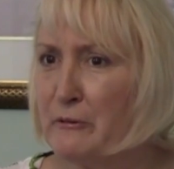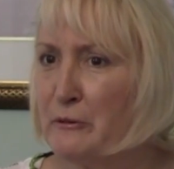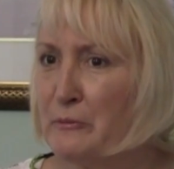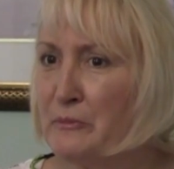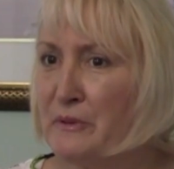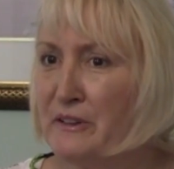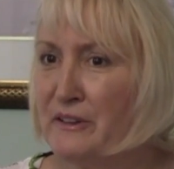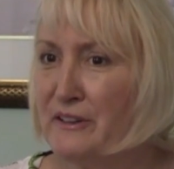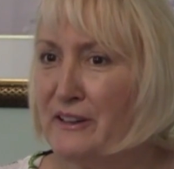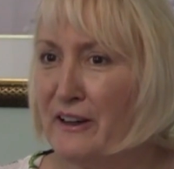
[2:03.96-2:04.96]
room
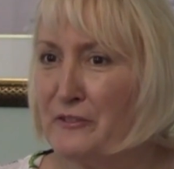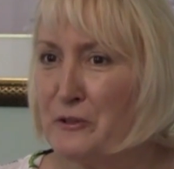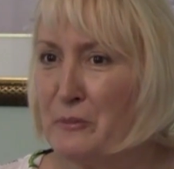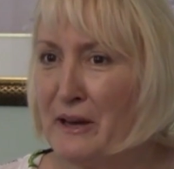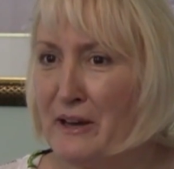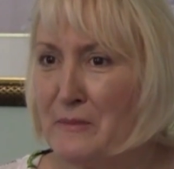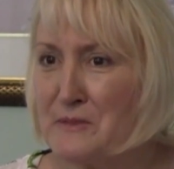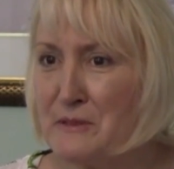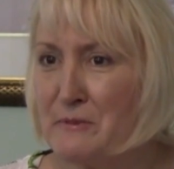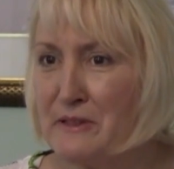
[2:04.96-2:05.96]
after a
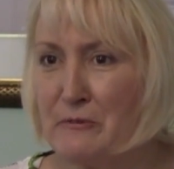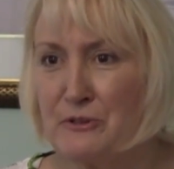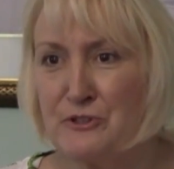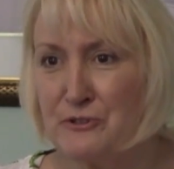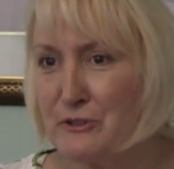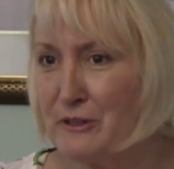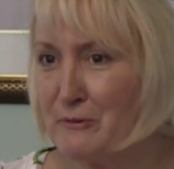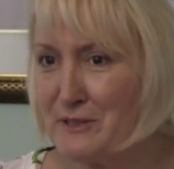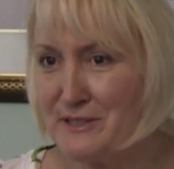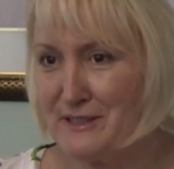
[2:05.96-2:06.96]
biopsy when they were sure it
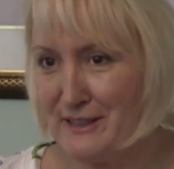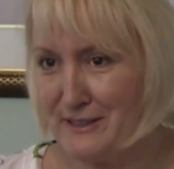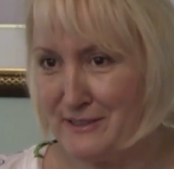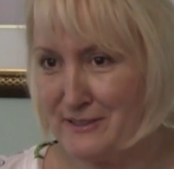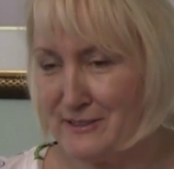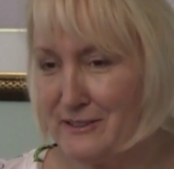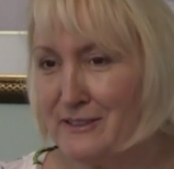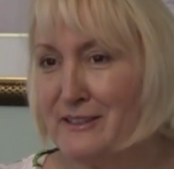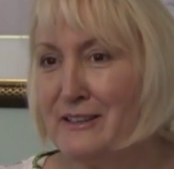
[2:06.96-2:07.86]
wasn't cancer